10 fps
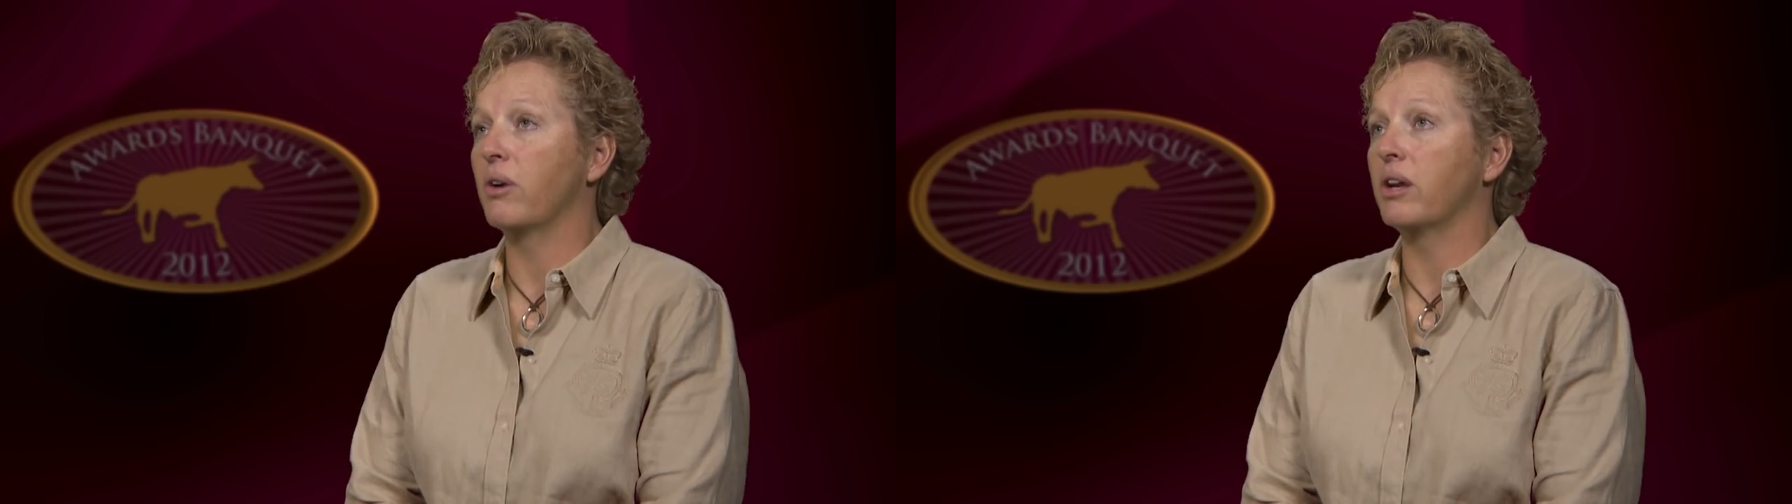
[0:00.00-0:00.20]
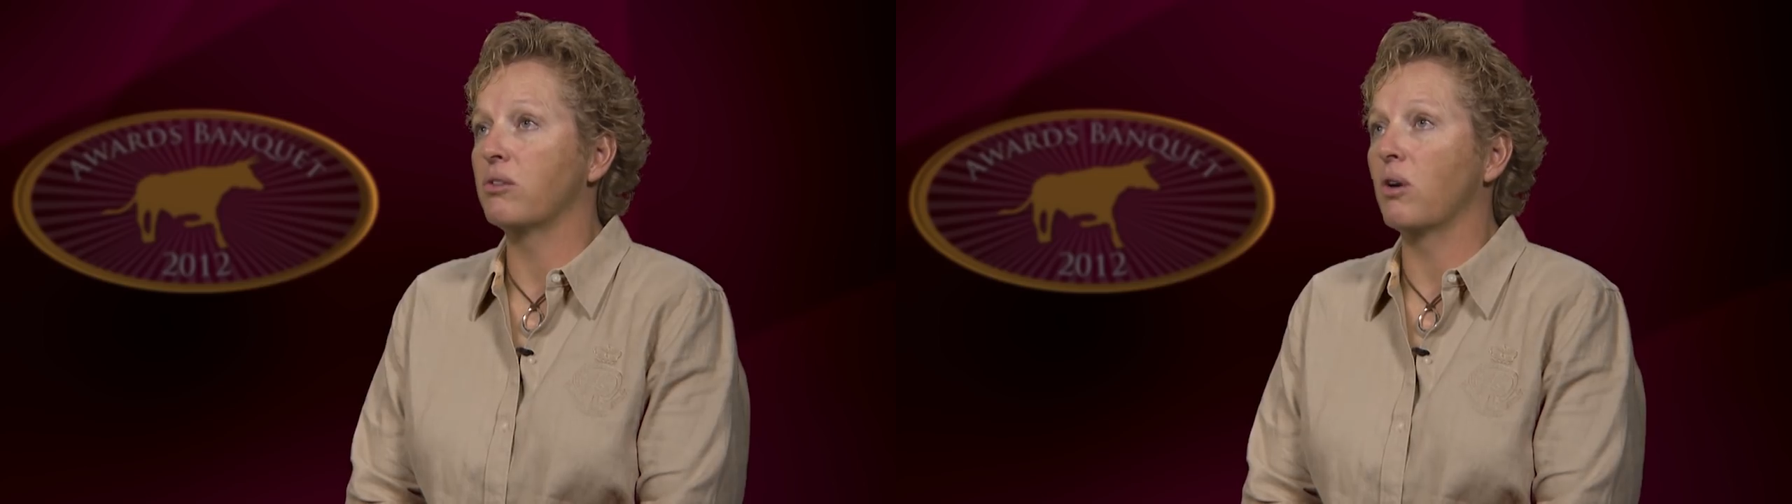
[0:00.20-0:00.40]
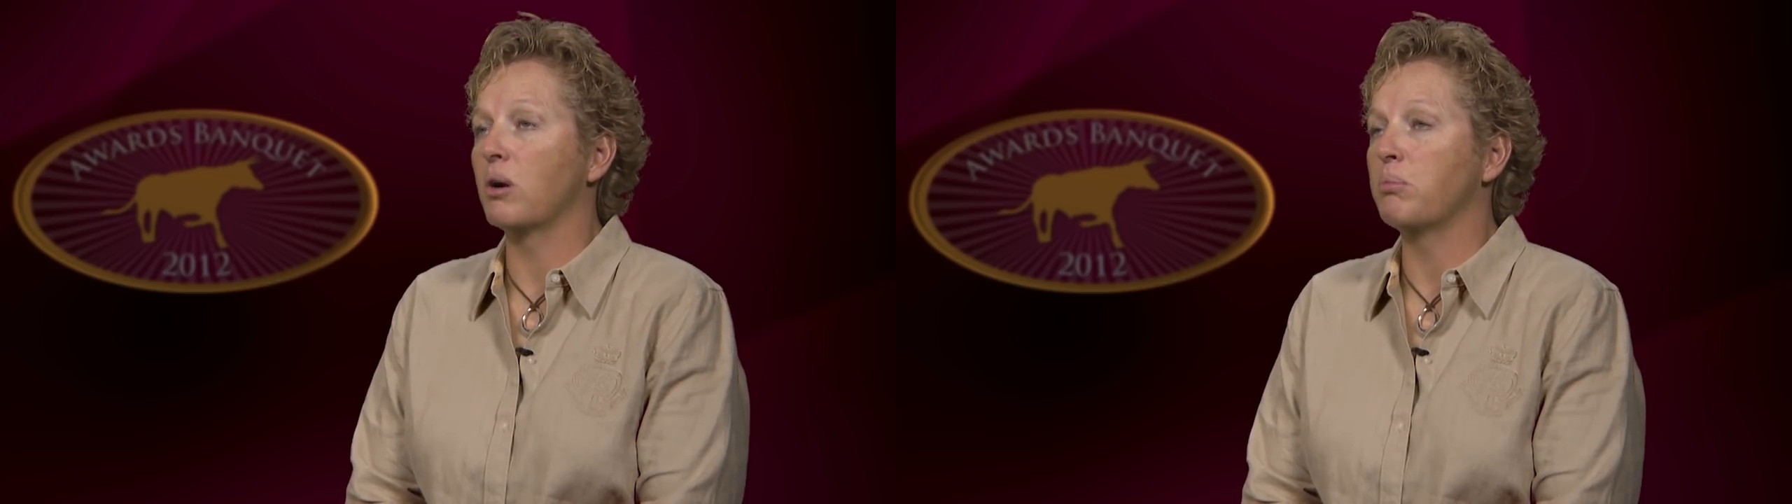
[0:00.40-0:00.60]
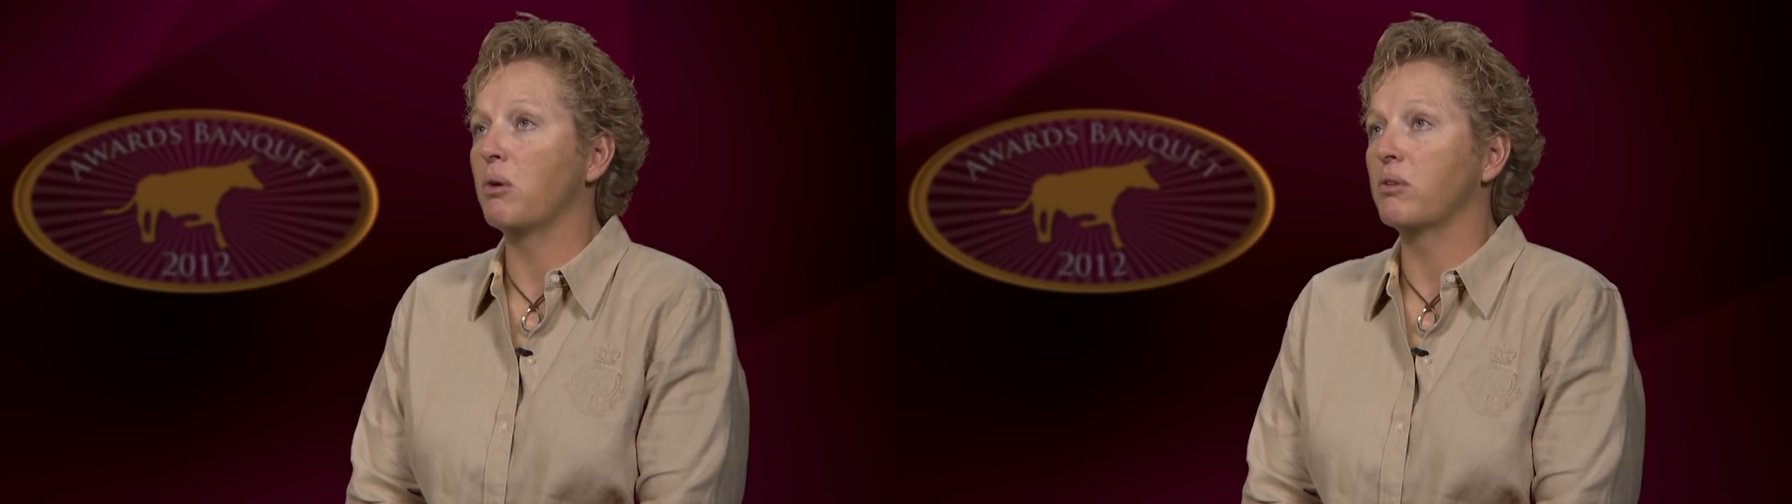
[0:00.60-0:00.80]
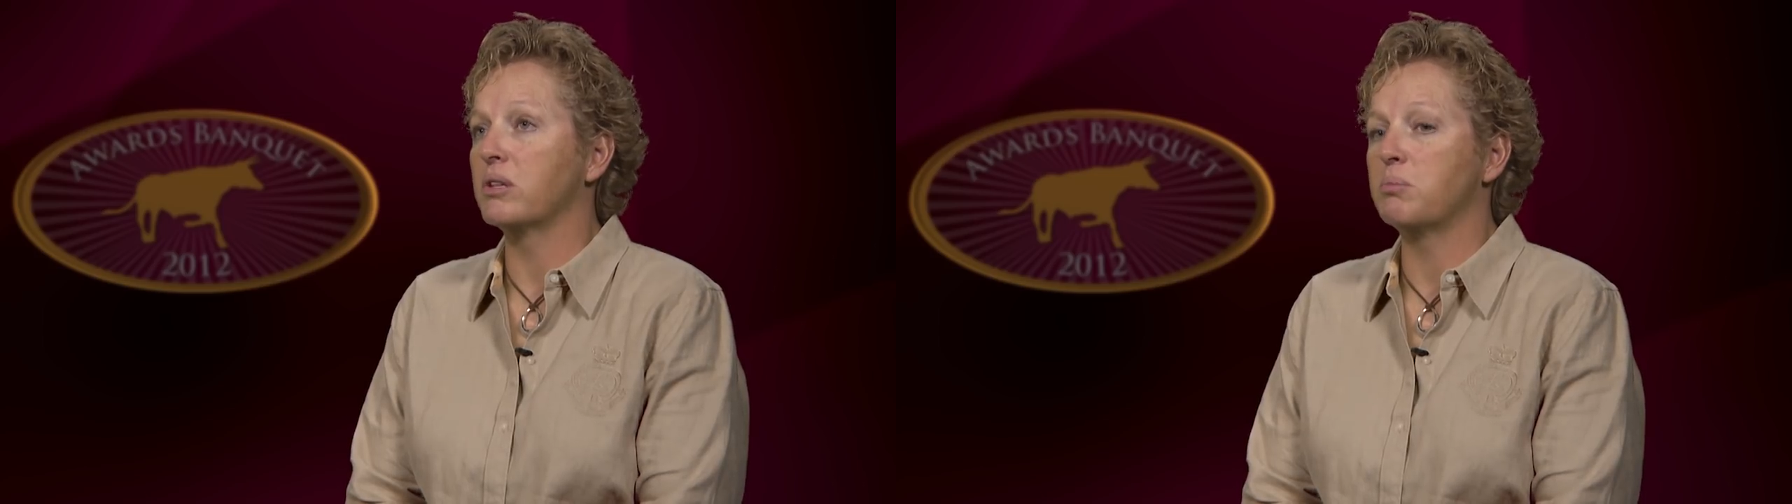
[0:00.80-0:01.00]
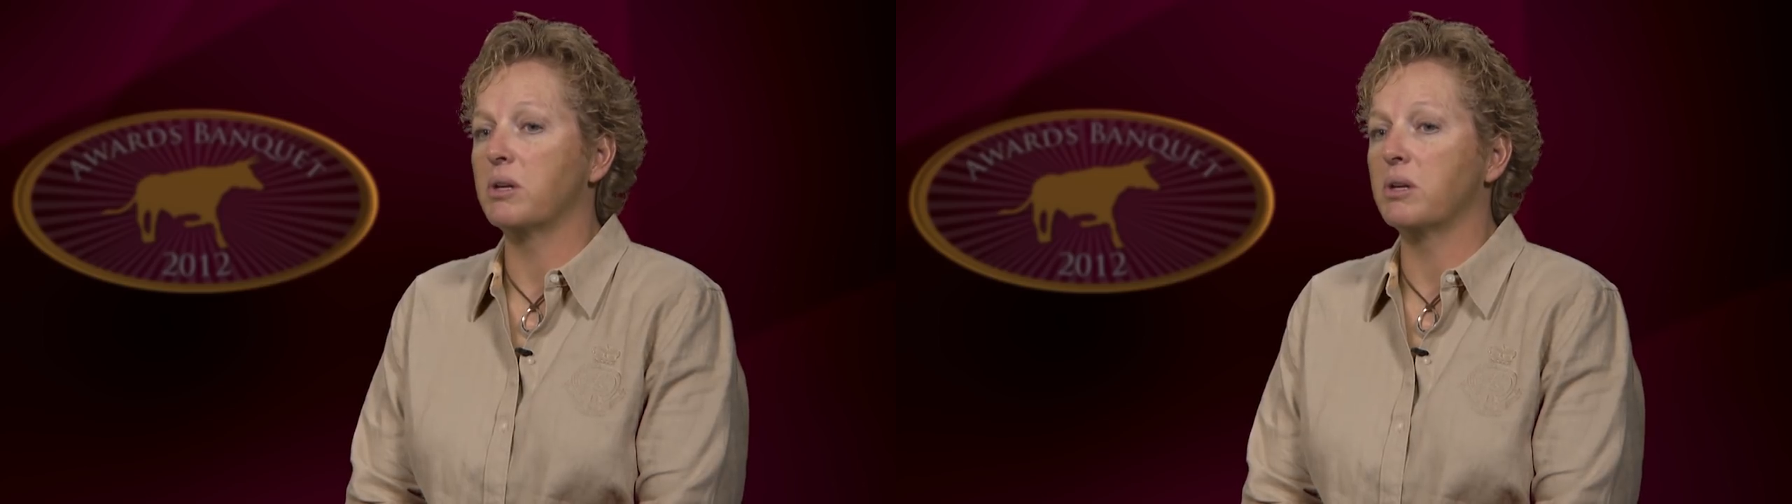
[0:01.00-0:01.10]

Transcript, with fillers: threat to our opponents